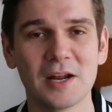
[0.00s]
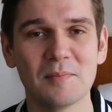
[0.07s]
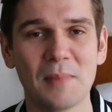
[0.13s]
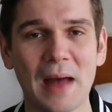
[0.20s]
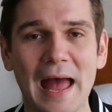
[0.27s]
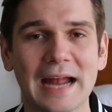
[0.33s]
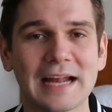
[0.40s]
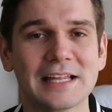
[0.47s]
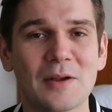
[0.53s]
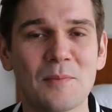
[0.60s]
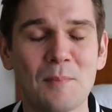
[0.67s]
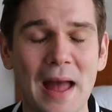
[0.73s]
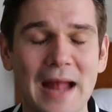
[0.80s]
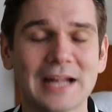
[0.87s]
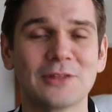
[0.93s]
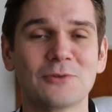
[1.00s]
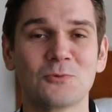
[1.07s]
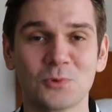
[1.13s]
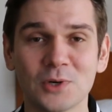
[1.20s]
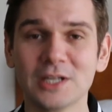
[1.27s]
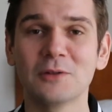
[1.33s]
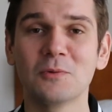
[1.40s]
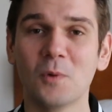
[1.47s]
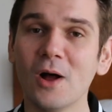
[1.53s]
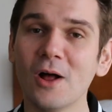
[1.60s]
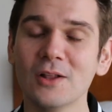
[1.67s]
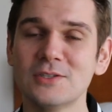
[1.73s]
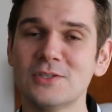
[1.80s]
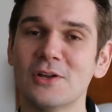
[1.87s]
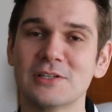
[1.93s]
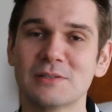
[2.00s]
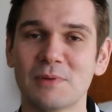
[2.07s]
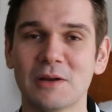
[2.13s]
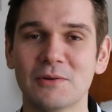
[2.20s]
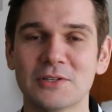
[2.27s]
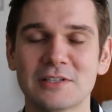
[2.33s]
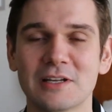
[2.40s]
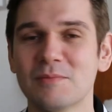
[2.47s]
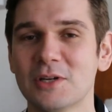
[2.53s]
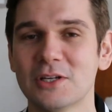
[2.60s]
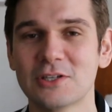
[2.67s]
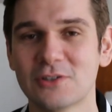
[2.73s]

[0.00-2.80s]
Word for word: back, and I'm back in the real world, so to speak, which is going to be a